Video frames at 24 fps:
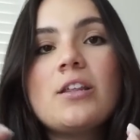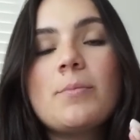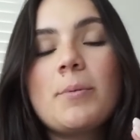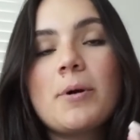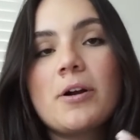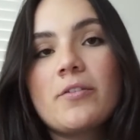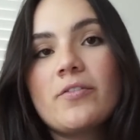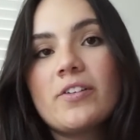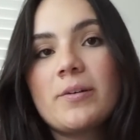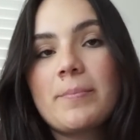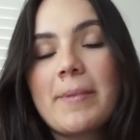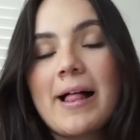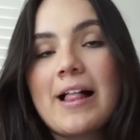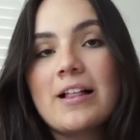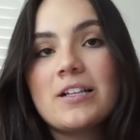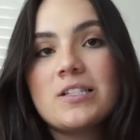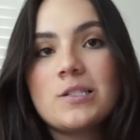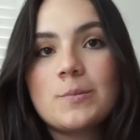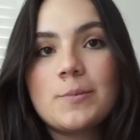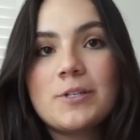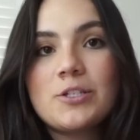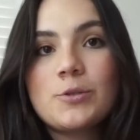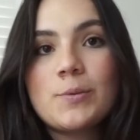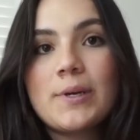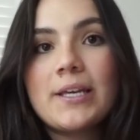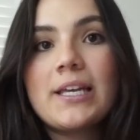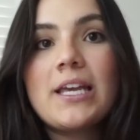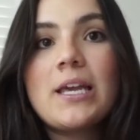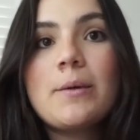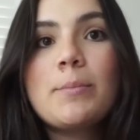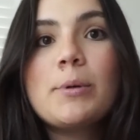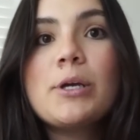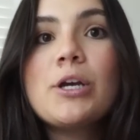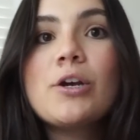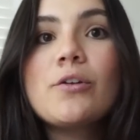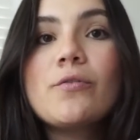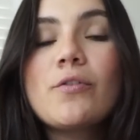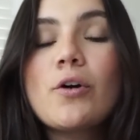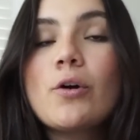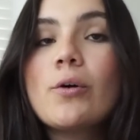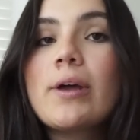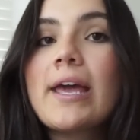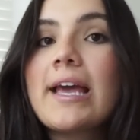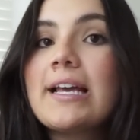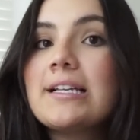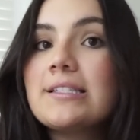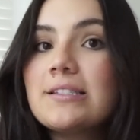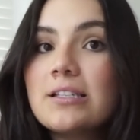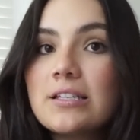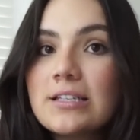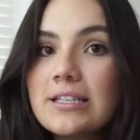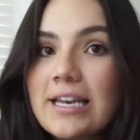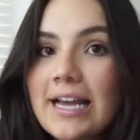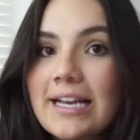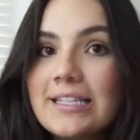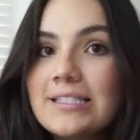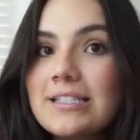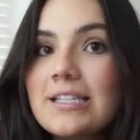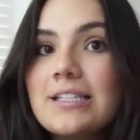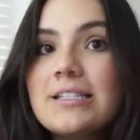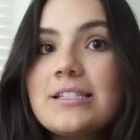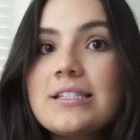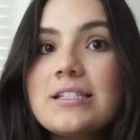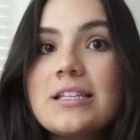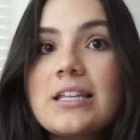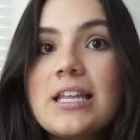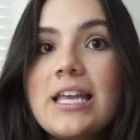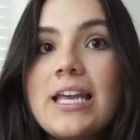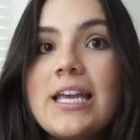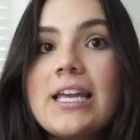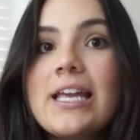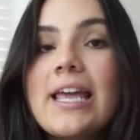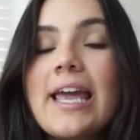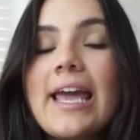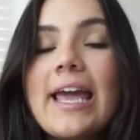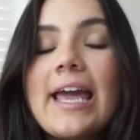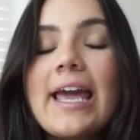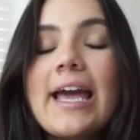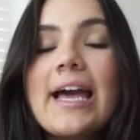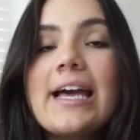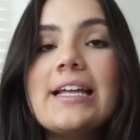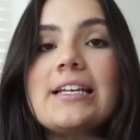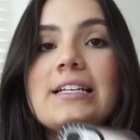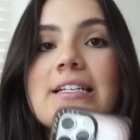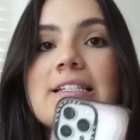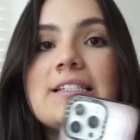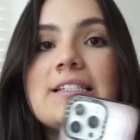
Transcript: the perfect balance between keeping your phone case nice and sleek and